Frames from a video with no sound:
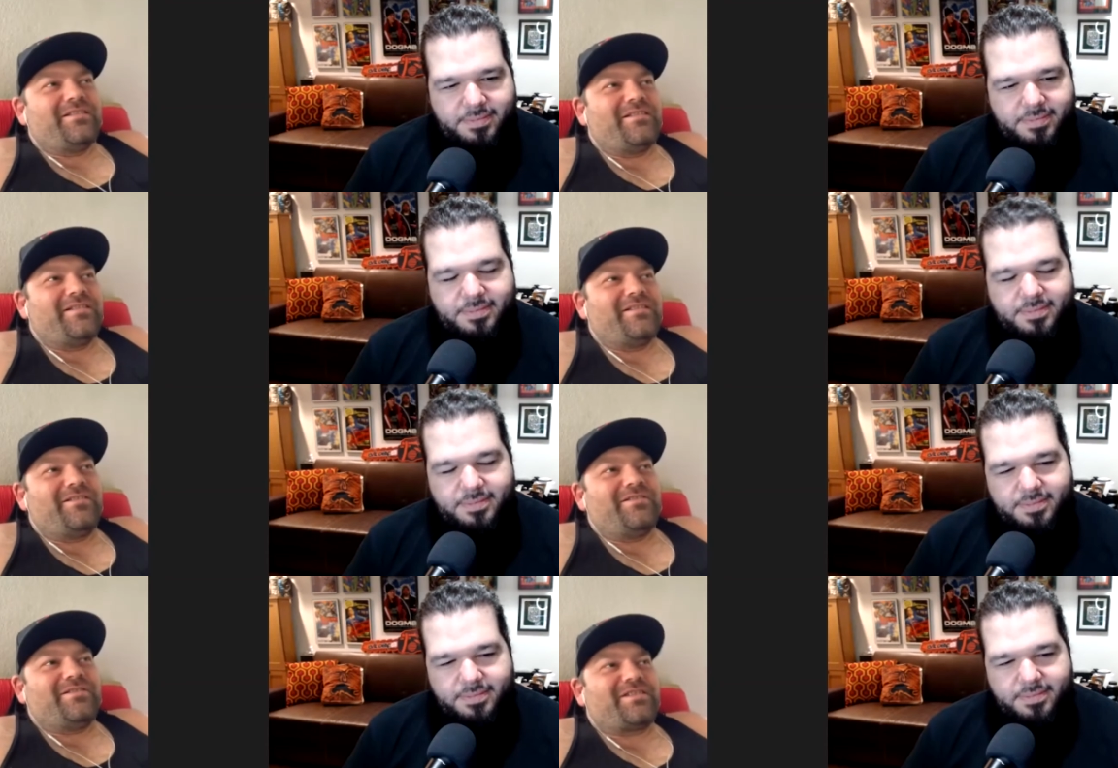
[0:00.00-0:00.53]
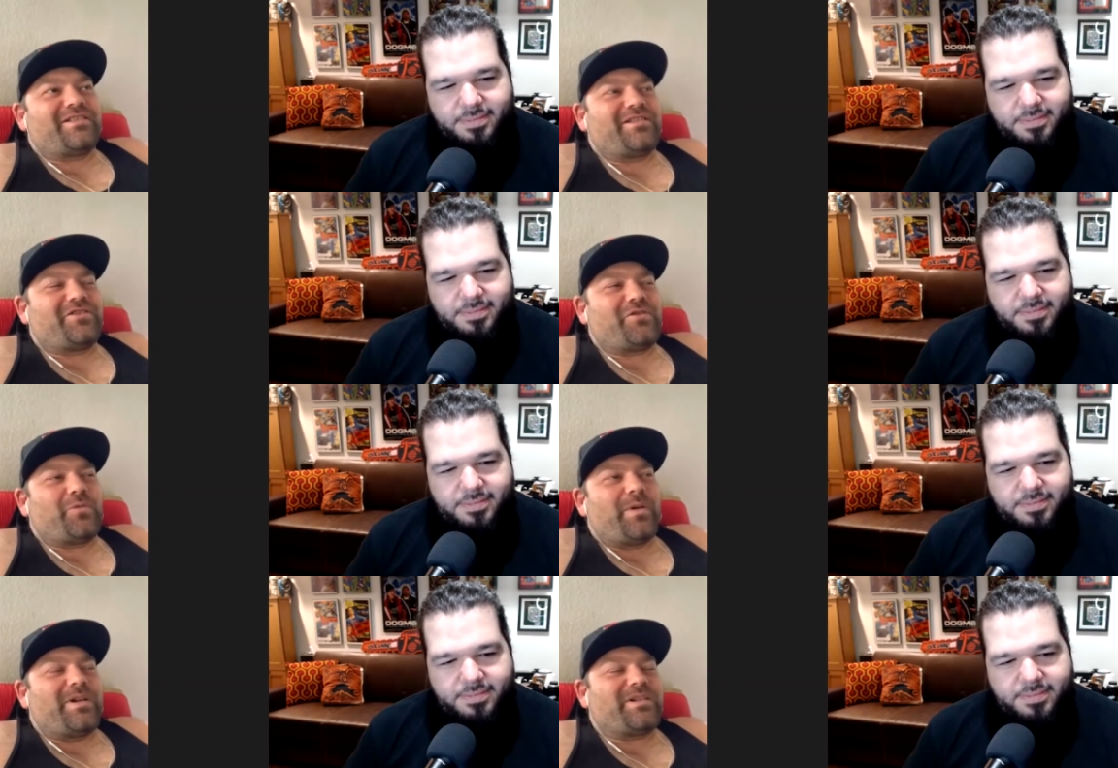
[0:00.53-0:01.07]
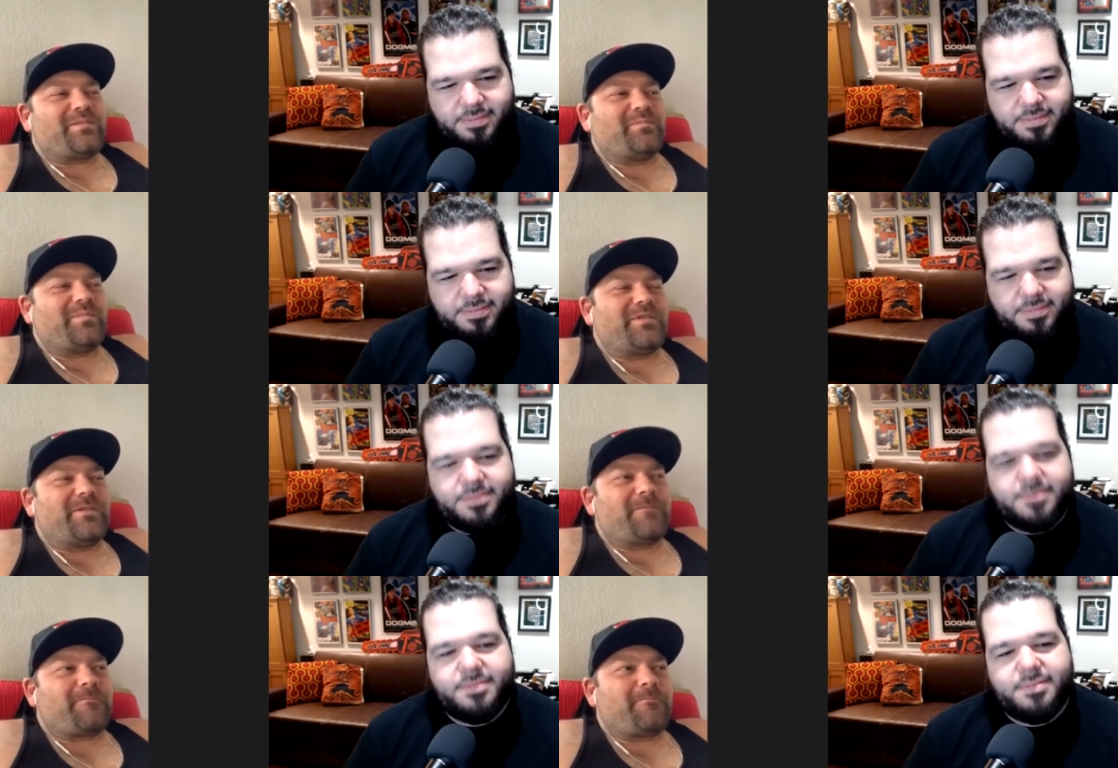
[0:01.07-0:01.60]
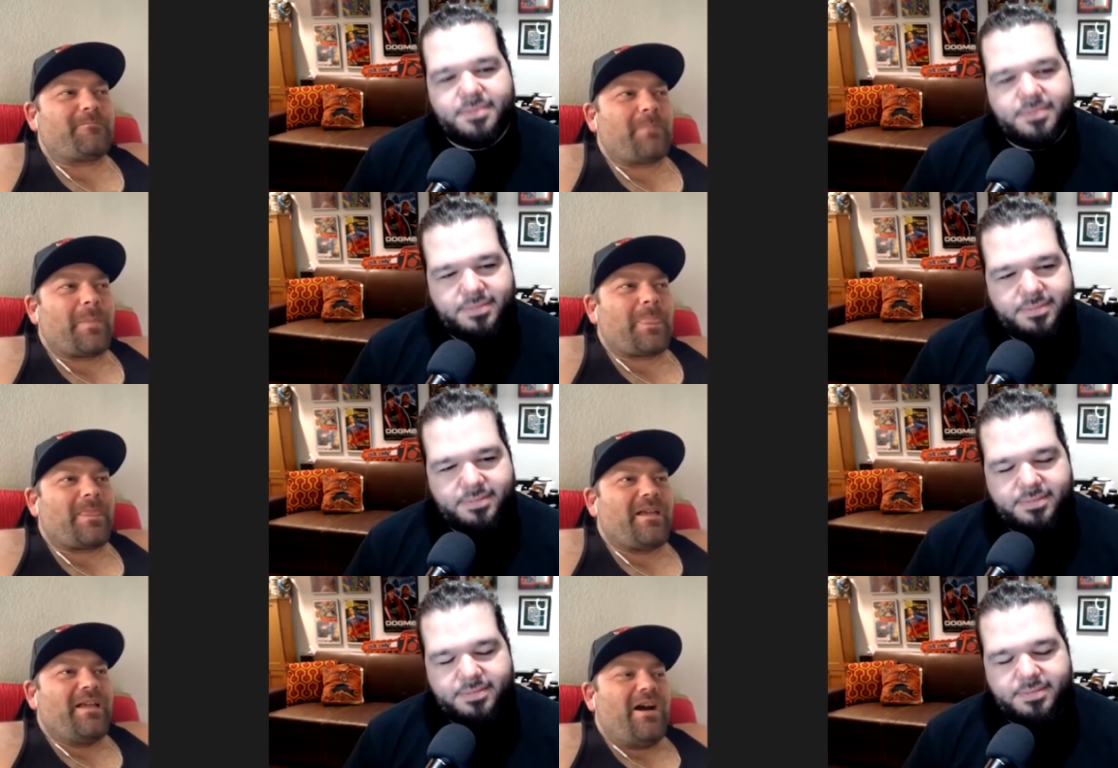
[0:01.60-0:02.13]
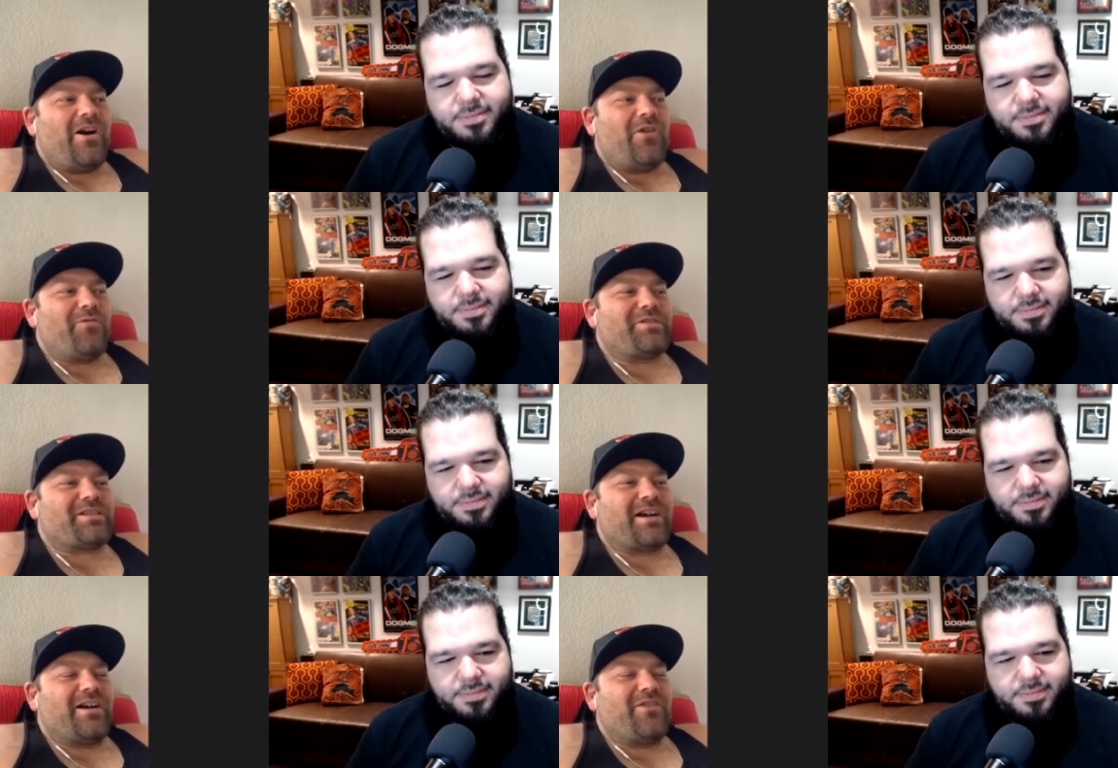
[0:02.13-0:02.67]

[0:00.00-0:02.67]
Speaker 1: you know the situation but i always i